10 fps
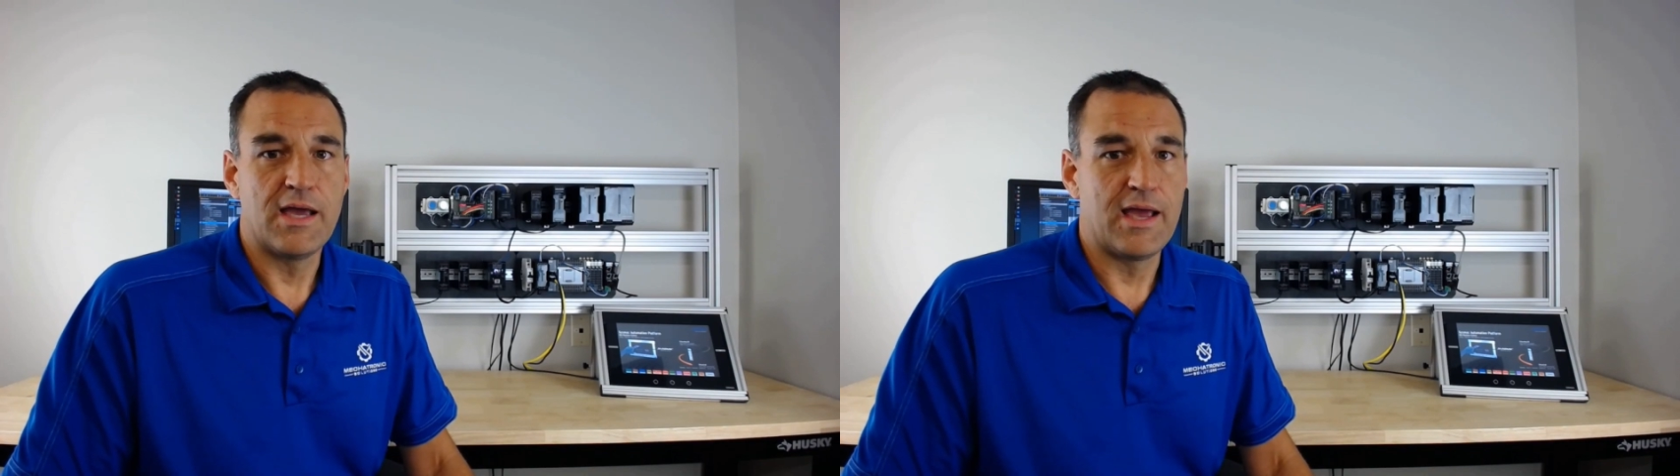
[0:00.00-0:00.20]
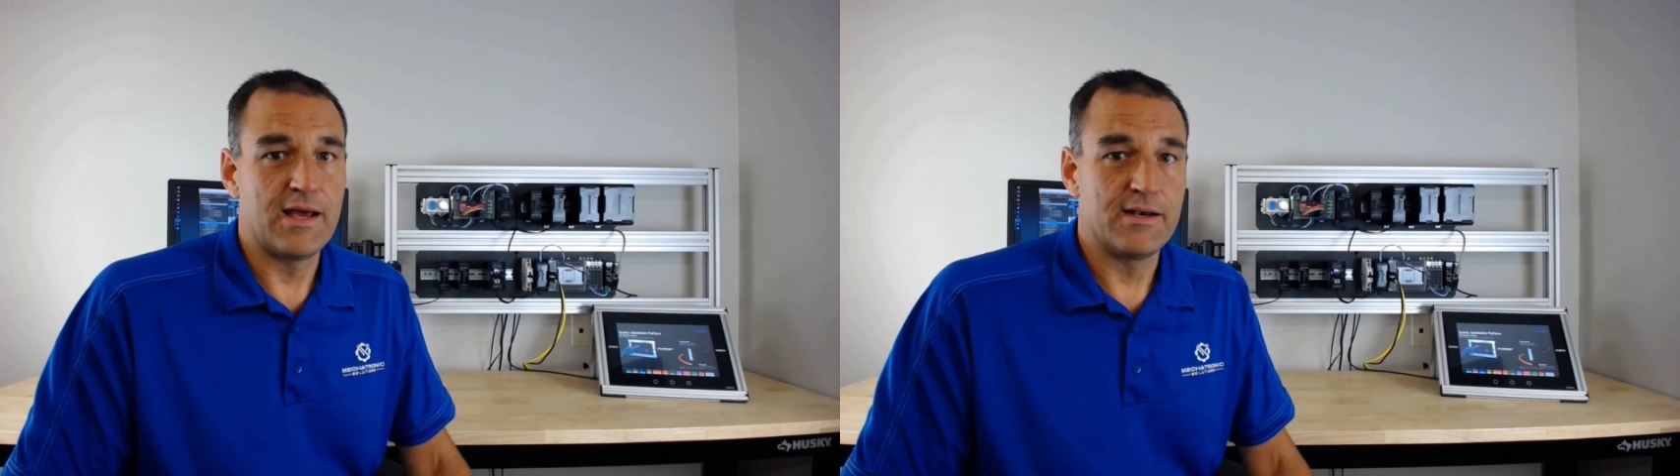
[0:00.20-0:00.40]

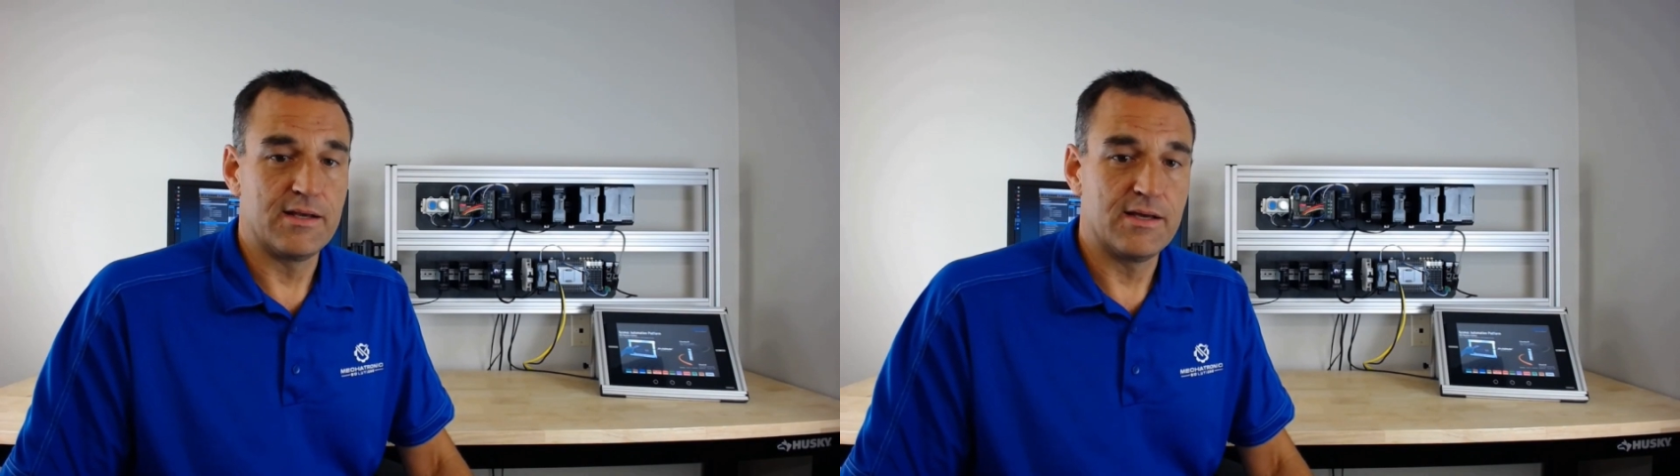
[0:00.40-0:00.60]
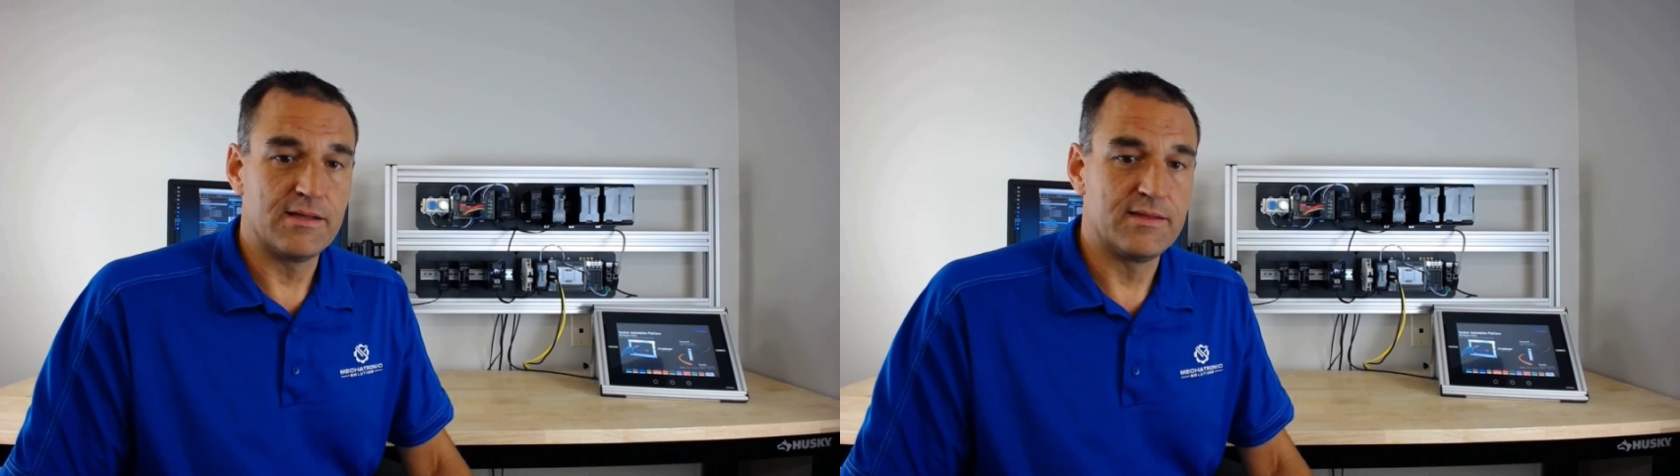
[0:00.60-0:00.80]

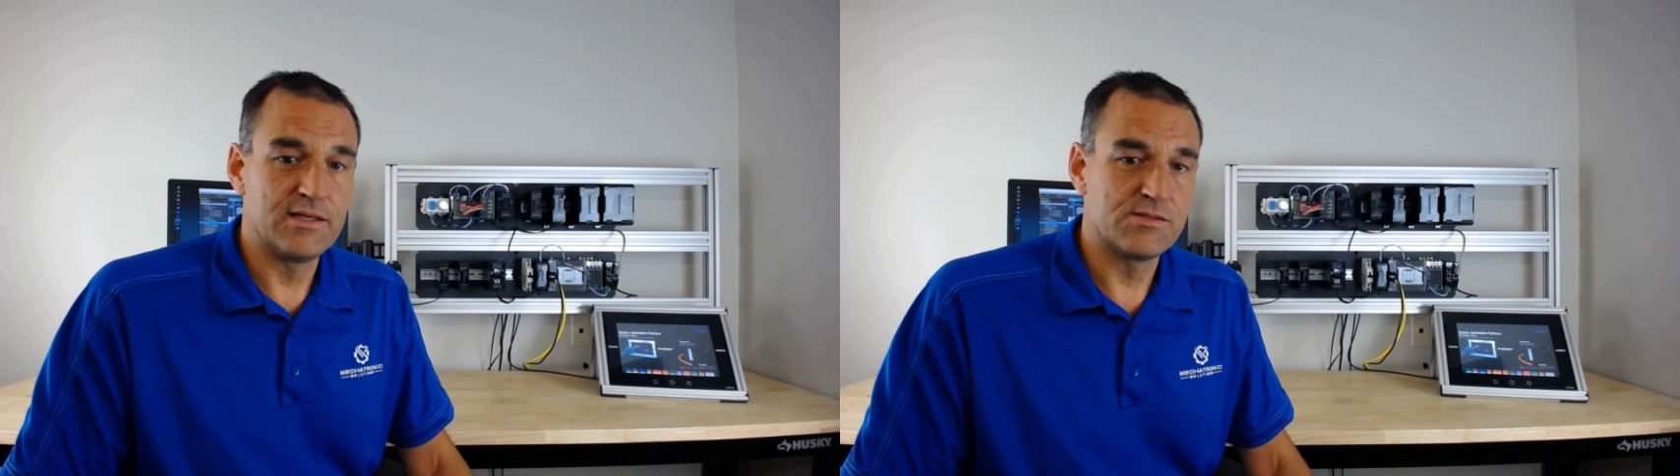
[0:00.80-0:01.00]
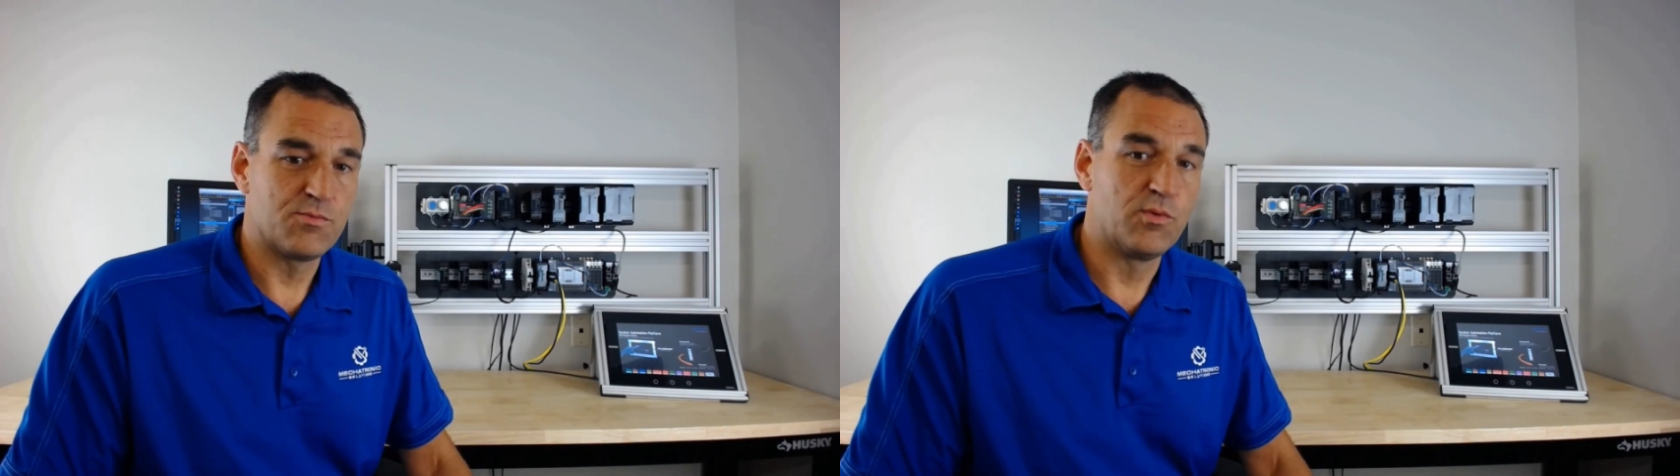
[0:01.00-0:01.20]
And
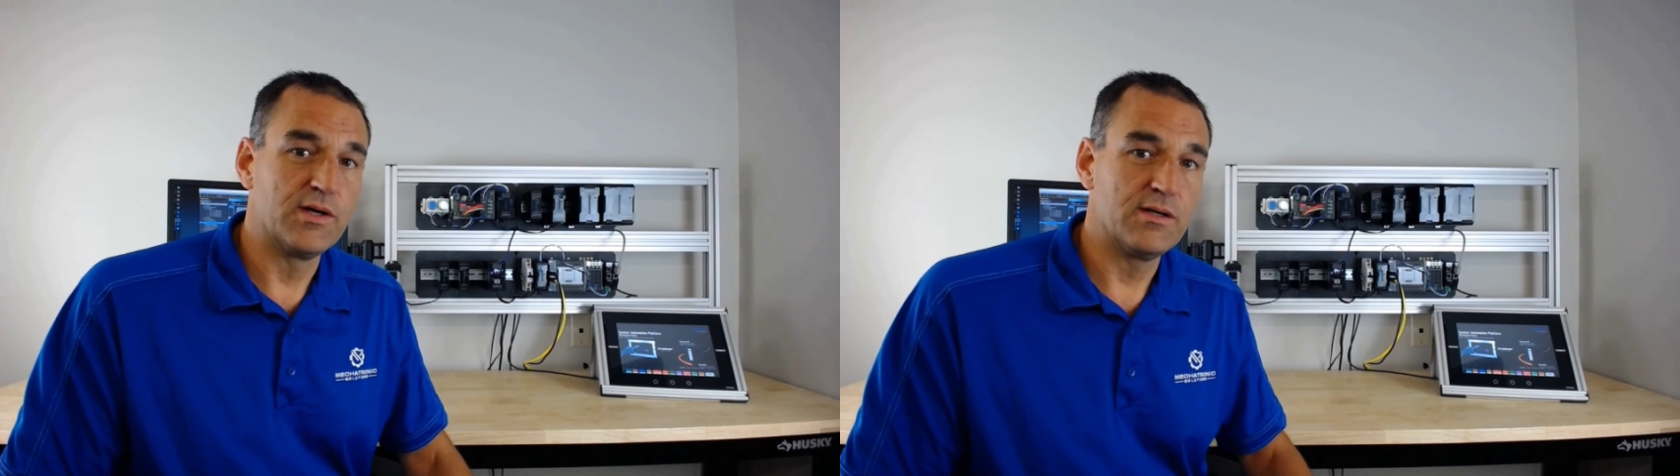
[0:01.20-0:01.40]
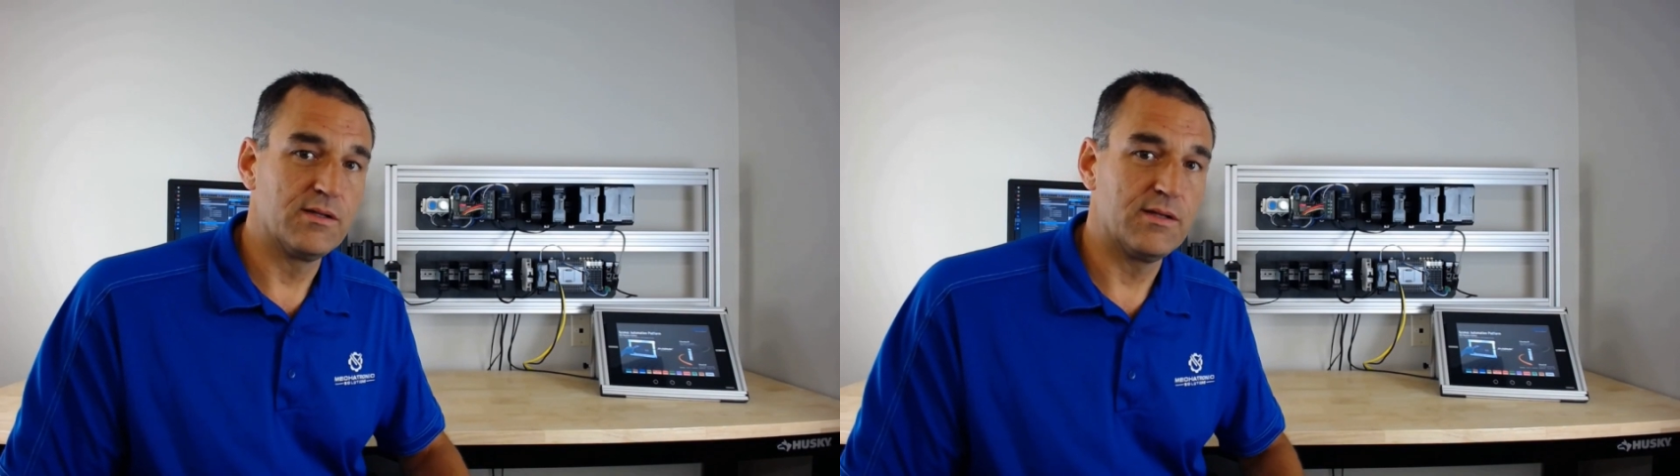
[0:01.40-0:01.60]
these
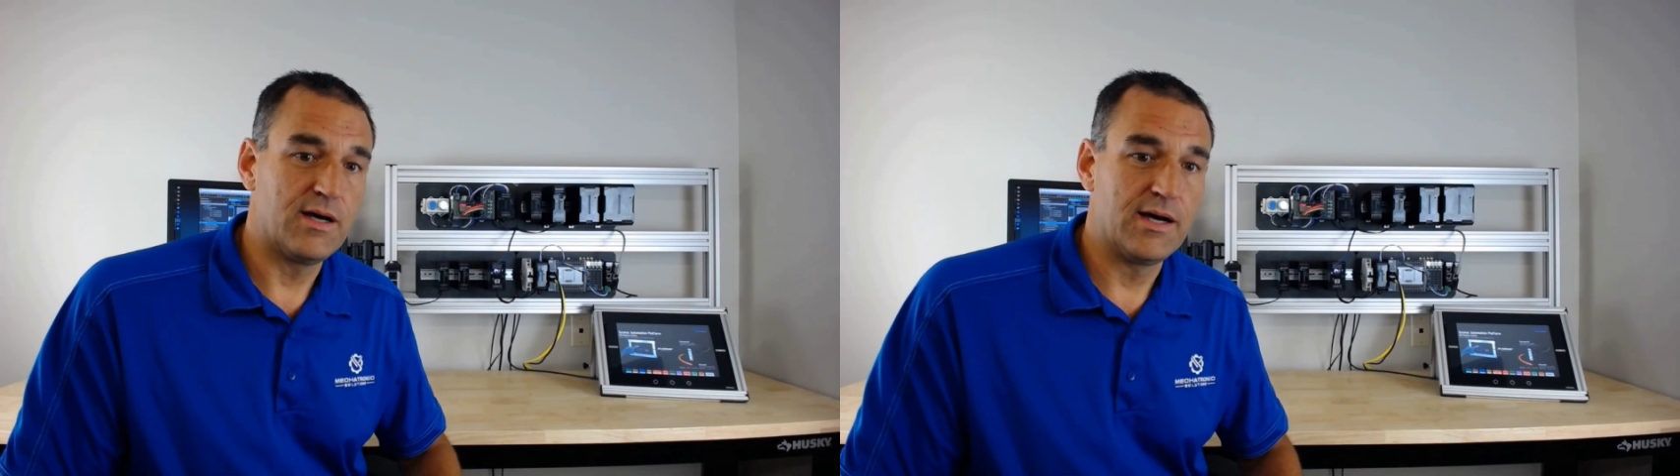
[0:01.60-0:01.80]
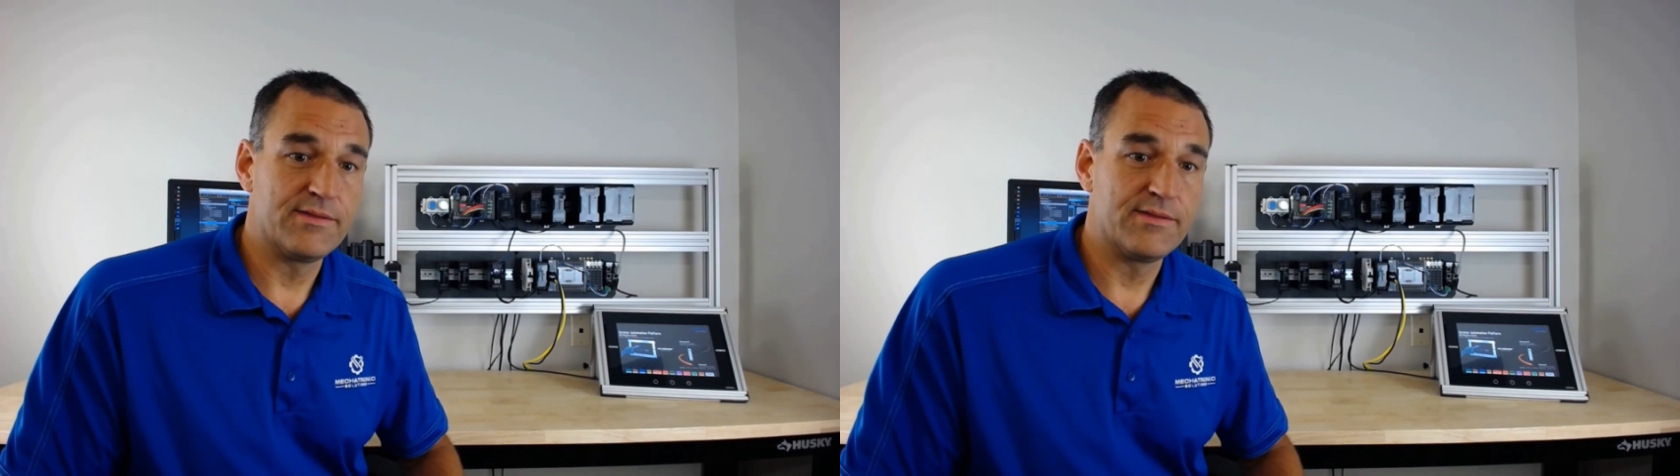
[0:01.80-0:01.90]
will,